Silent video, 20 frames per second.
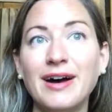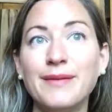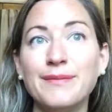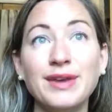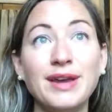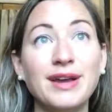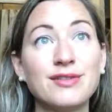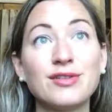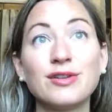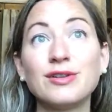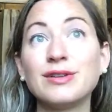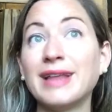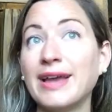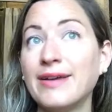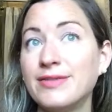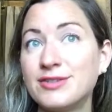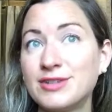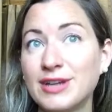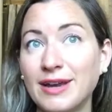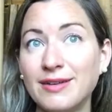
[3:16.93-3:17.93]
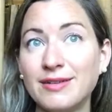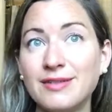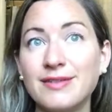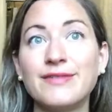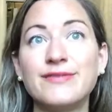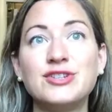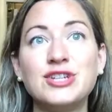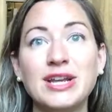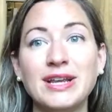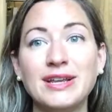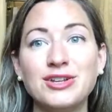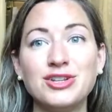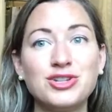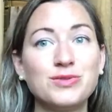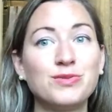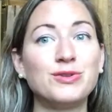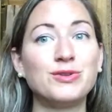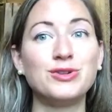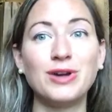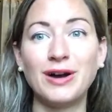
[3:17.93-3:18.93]
because our lifestyles have
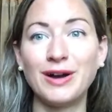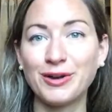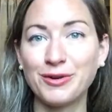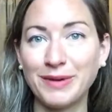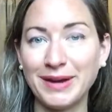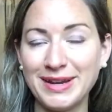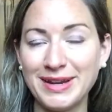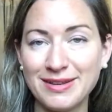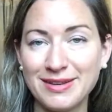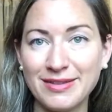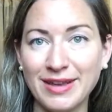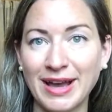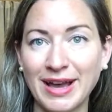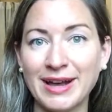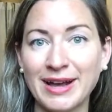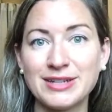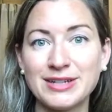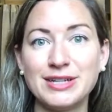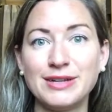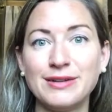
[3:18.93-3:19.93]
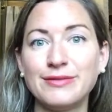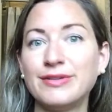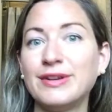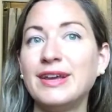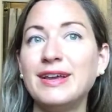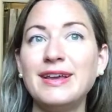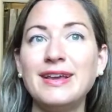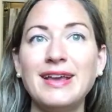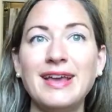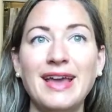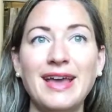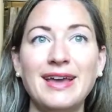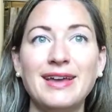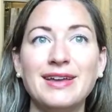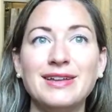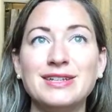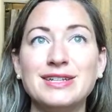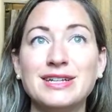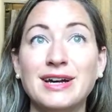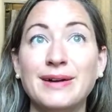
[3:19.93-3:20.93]
changed. We're not quite as active,
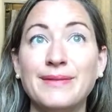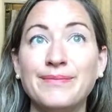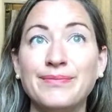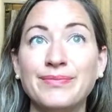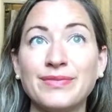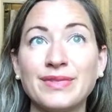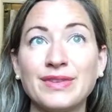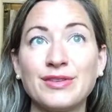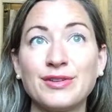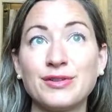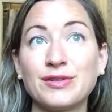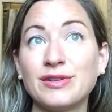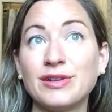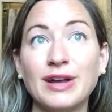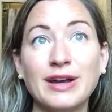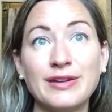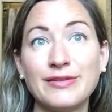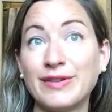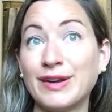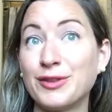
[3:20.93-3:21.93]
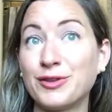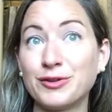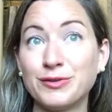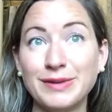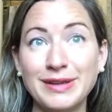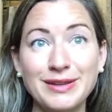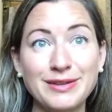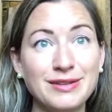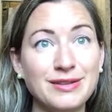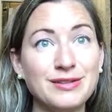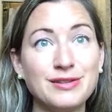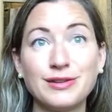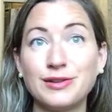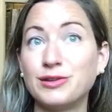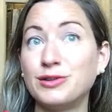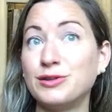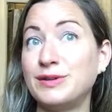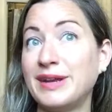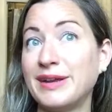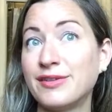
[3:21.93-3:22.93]
and there's a lot of other reasons,
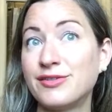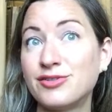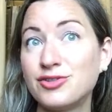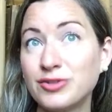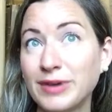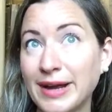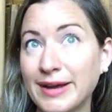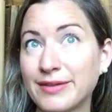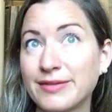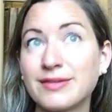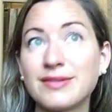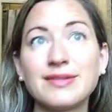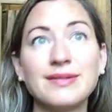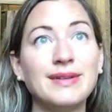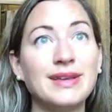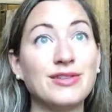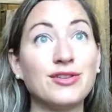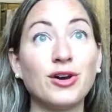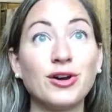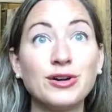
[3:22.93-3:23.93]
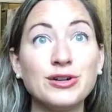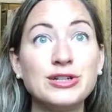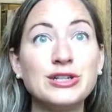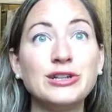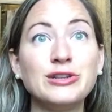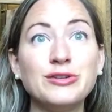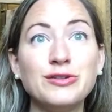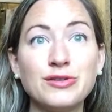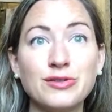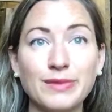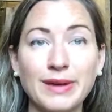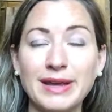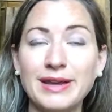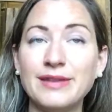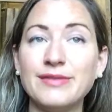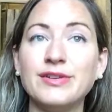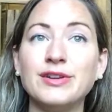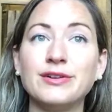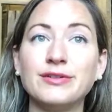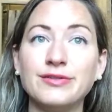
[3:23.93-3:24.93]
including stress. It's hard to lose
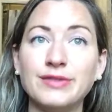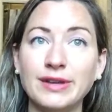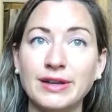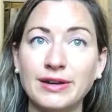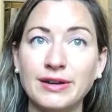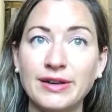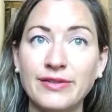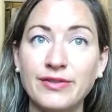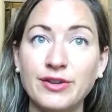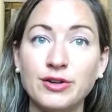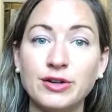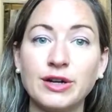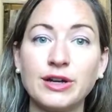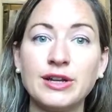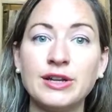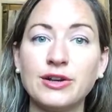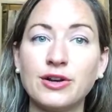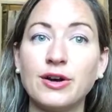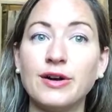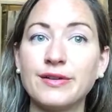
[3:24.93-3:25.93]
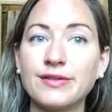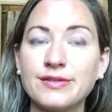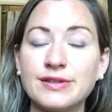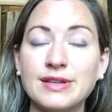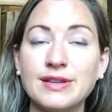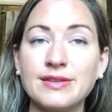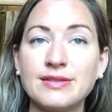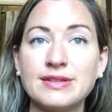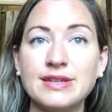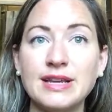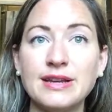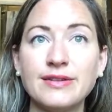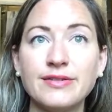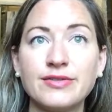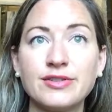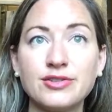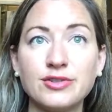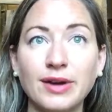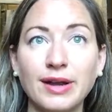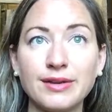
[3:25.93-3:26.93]
weight if you're in a constant state
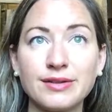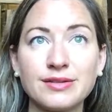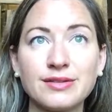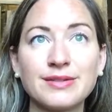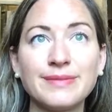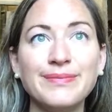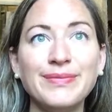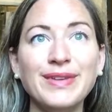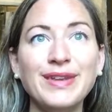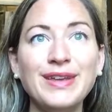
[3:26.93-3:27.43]
of stress.